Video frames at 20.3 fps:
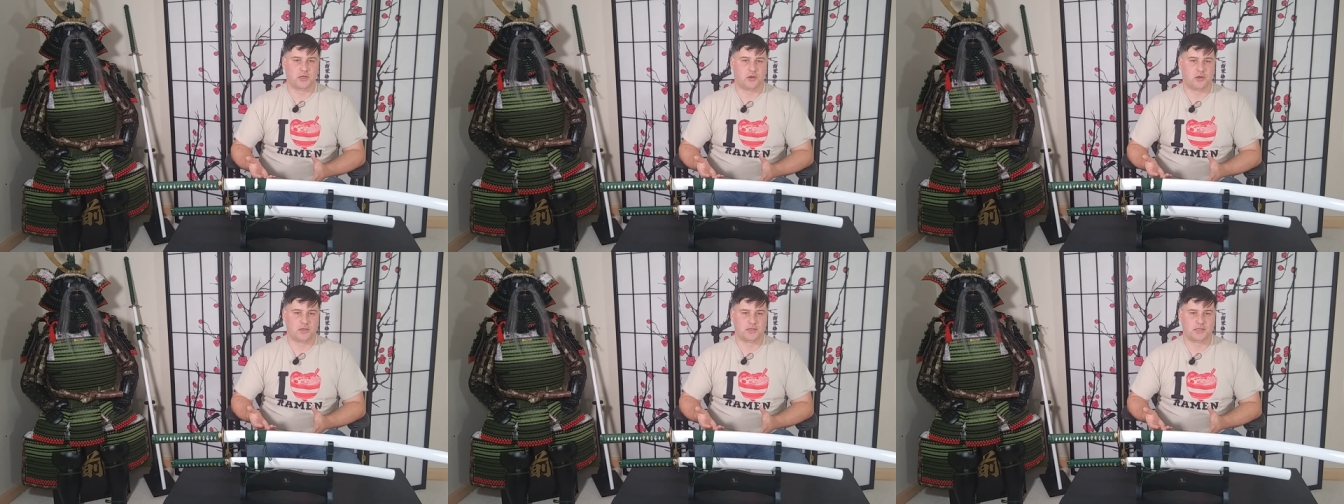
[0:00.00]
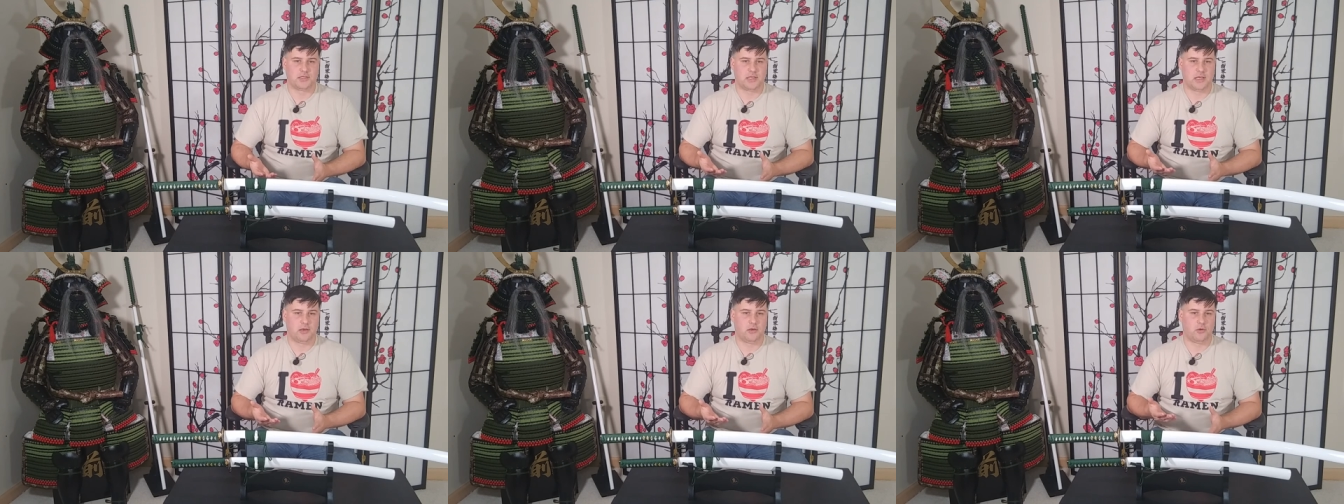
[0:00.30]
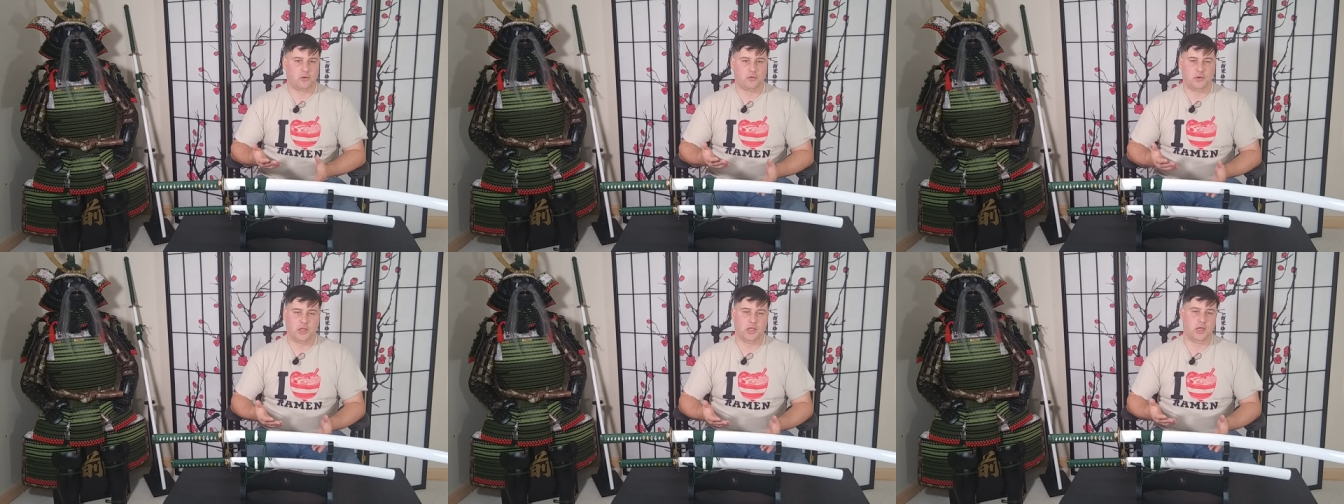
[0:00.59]
it on
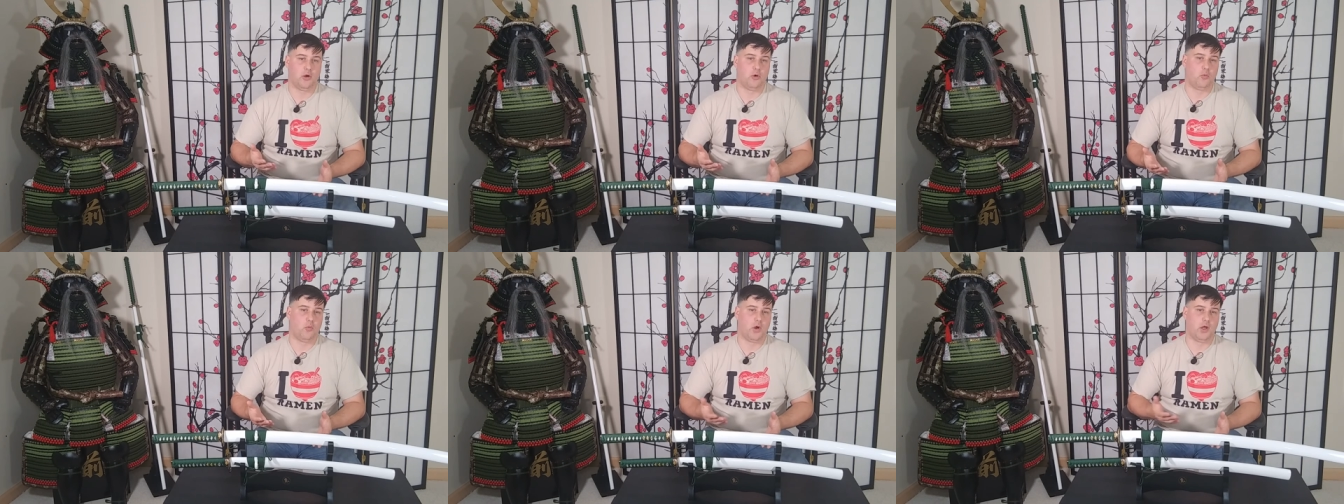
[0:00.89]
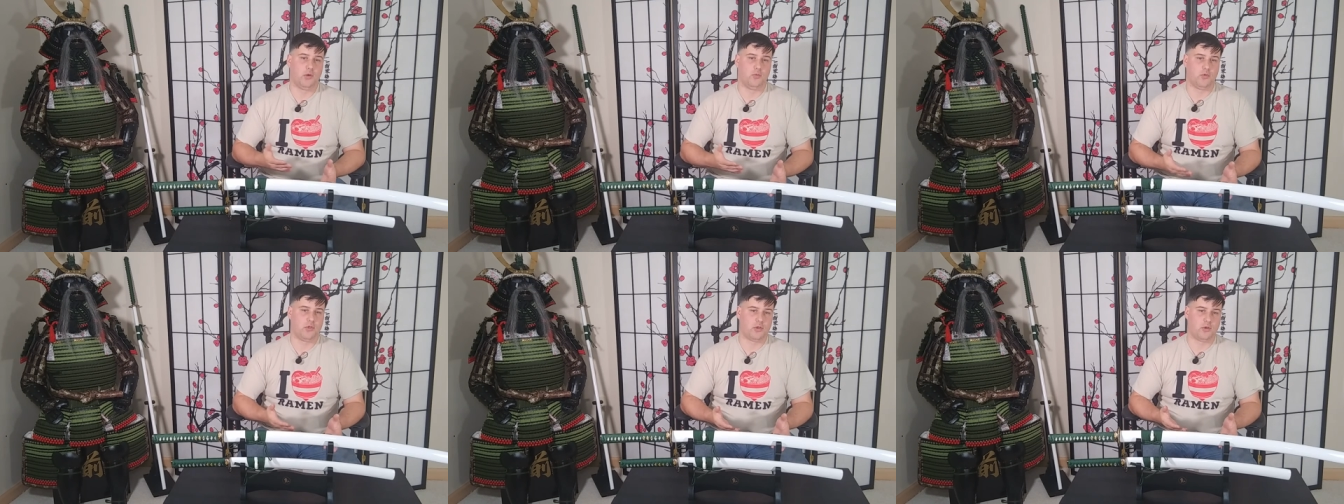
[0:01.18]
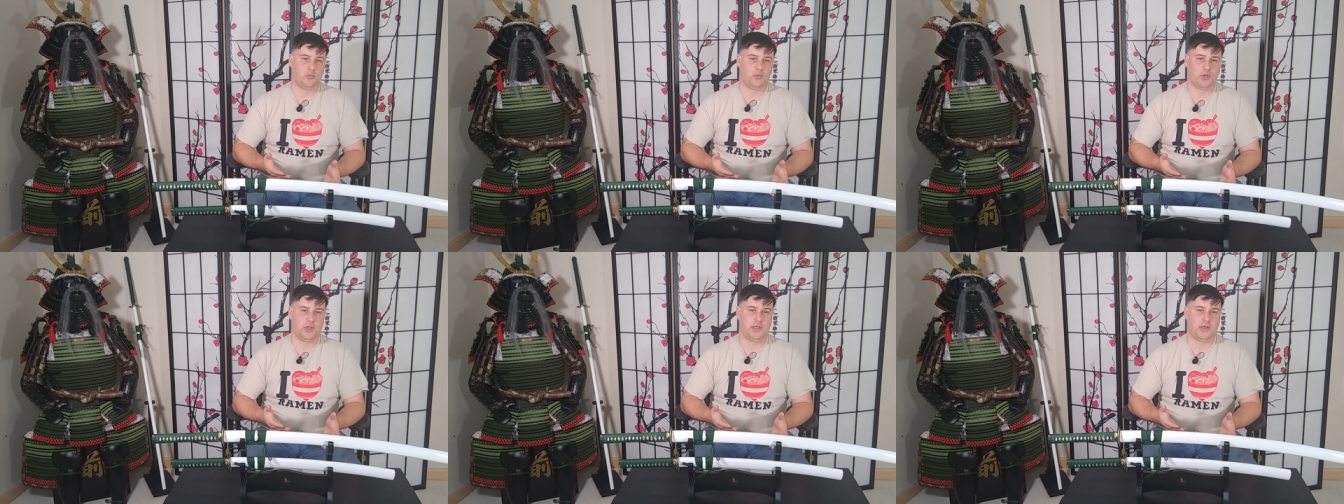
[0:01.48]
sale. Nioh 1 with
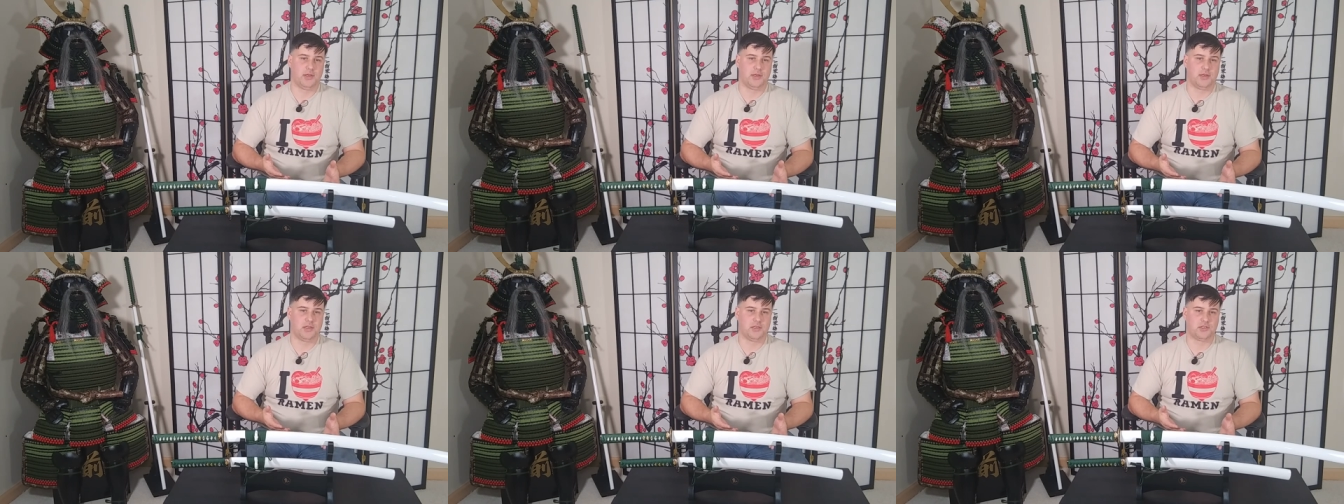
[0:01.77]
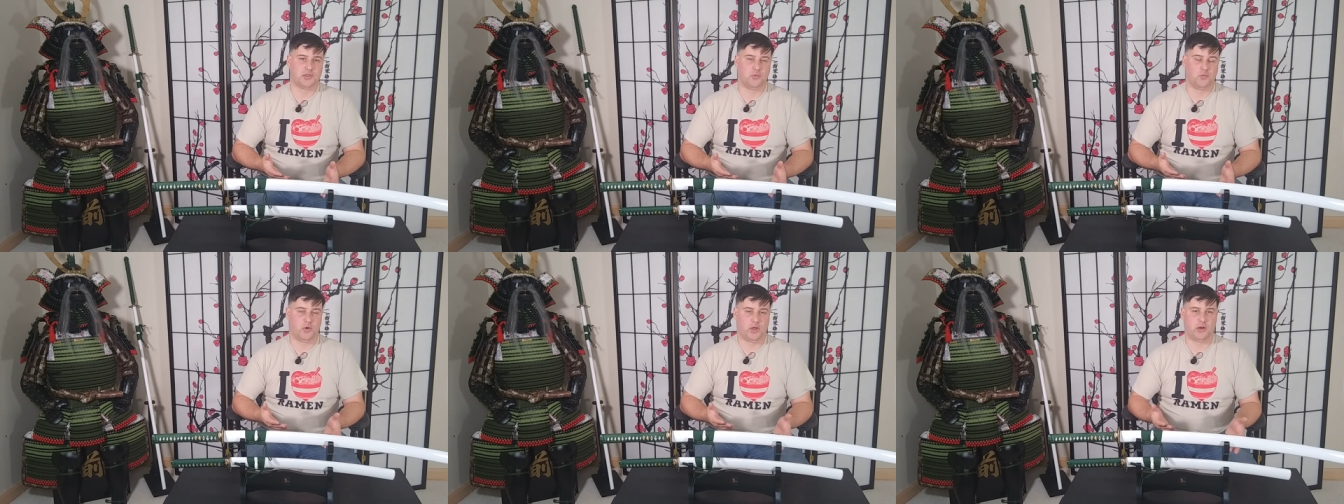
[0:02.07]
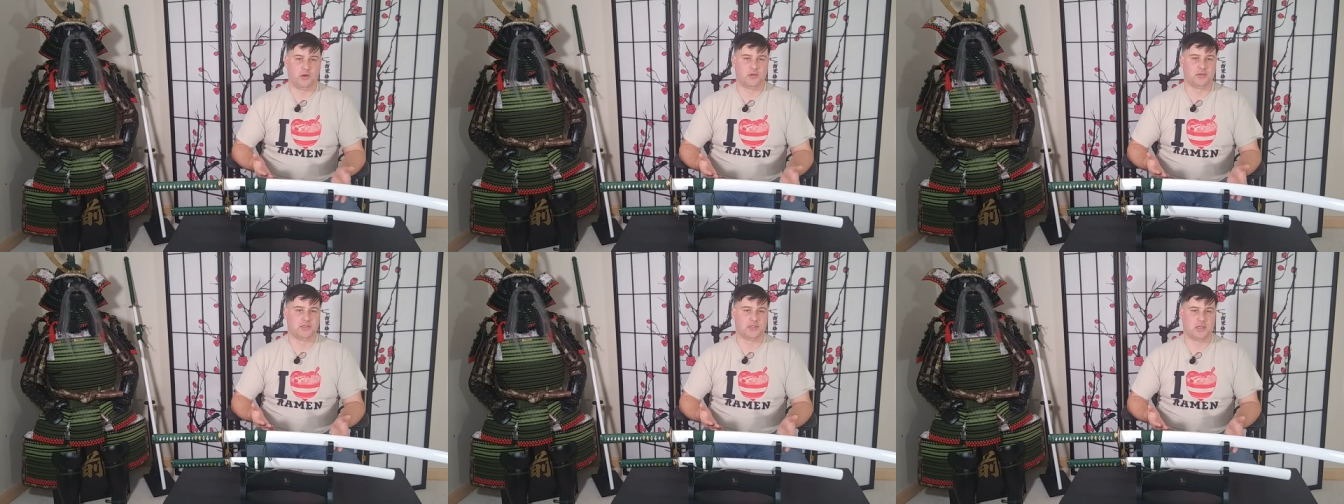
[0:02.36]
complete edition went
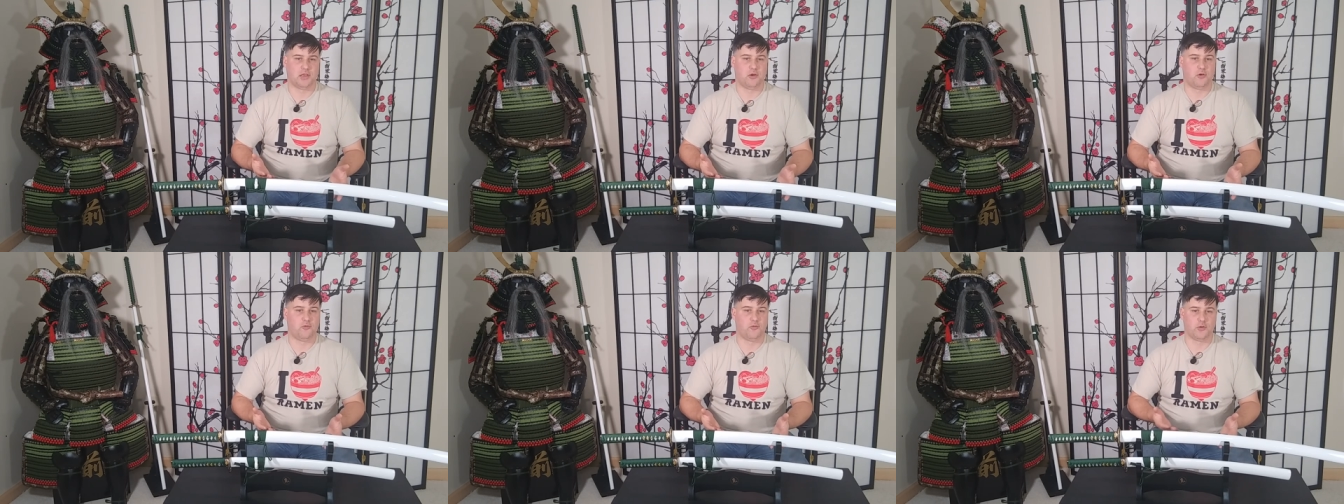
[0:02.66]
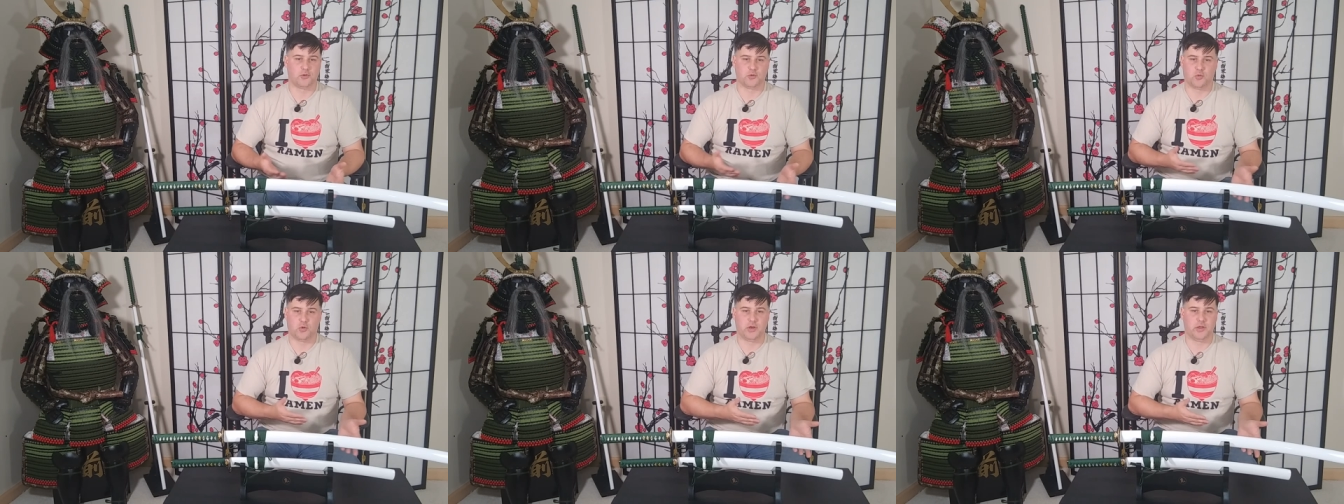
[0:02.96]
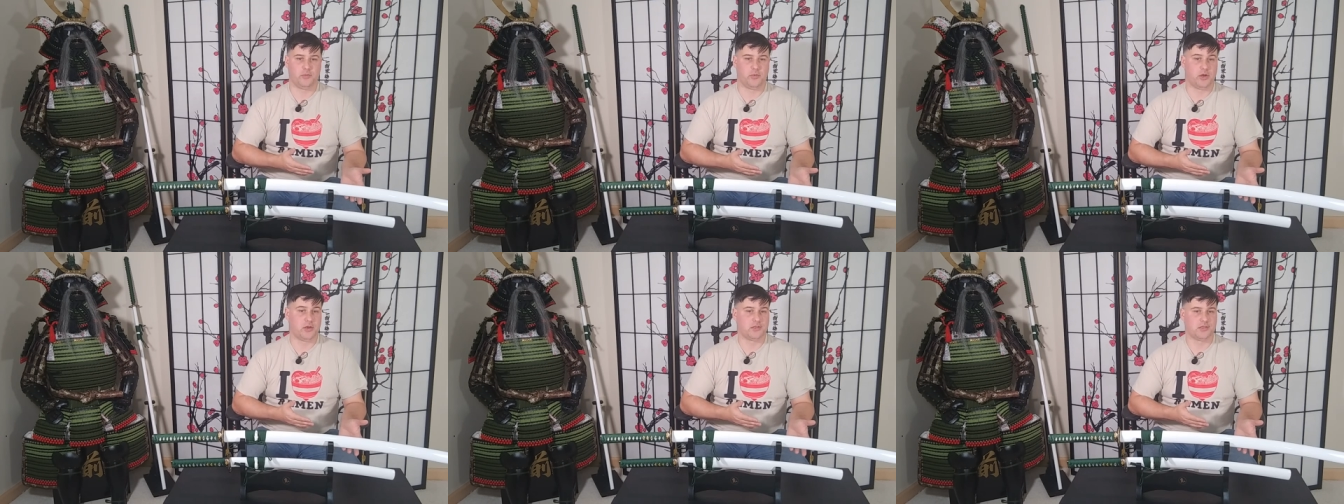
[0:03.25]
on sale for 20
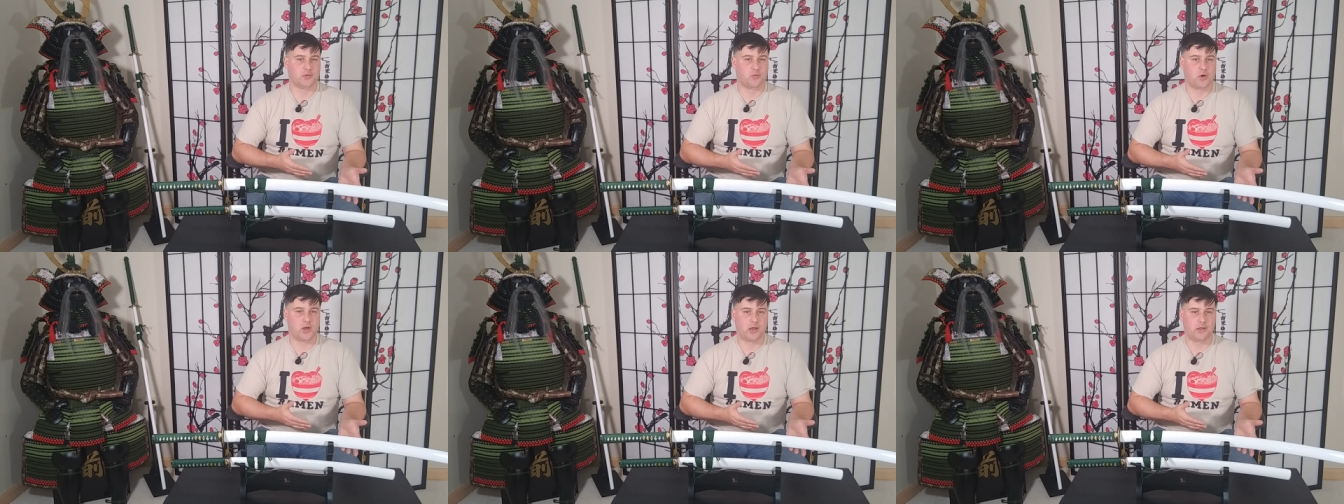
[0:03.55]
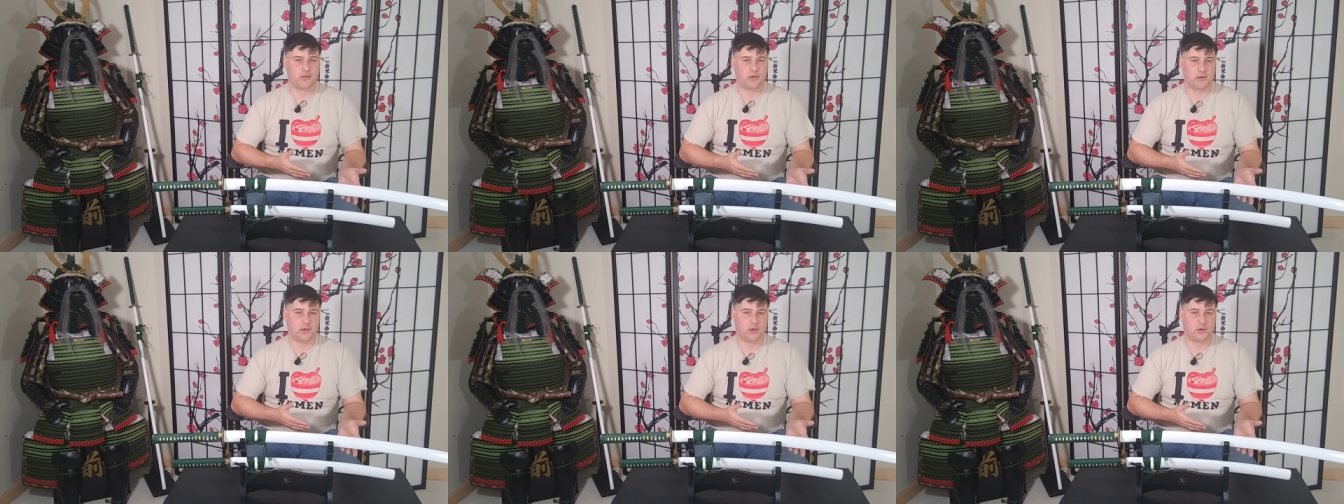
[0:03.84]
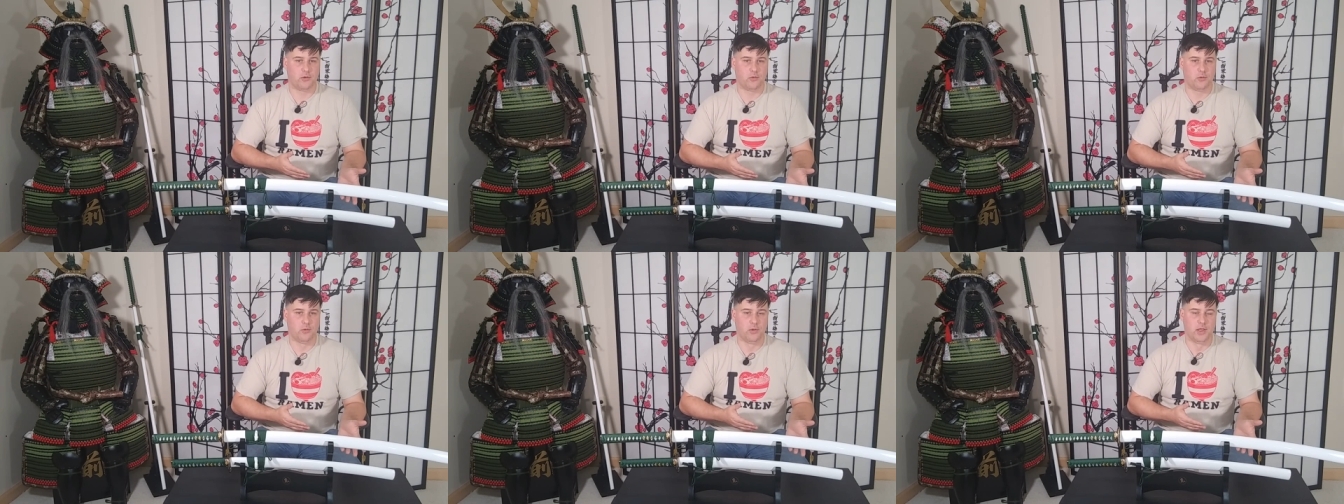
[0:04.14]
bucks a while
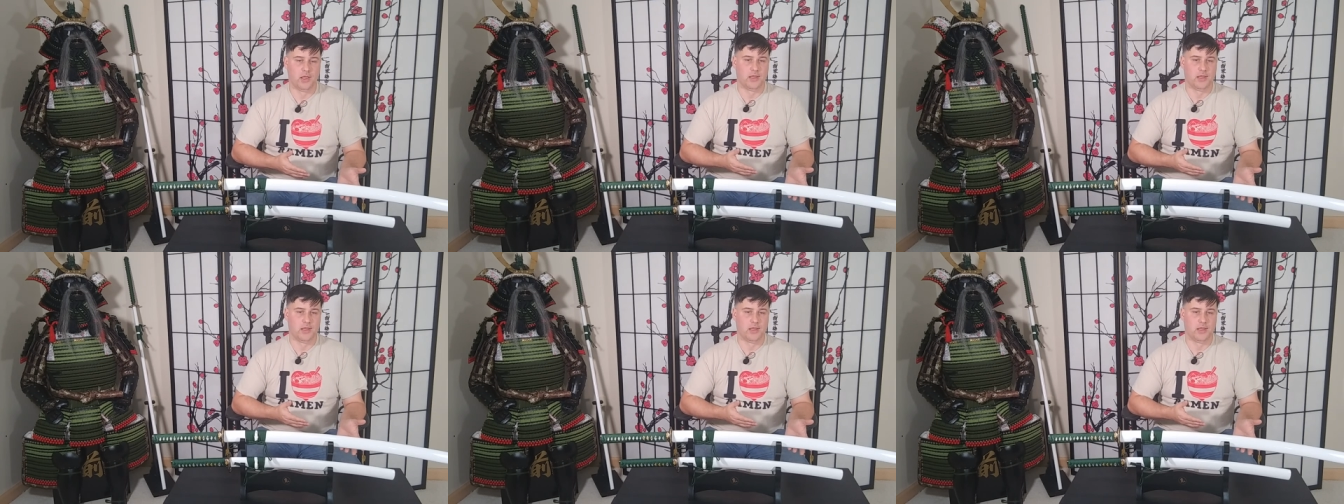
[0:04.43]
ago.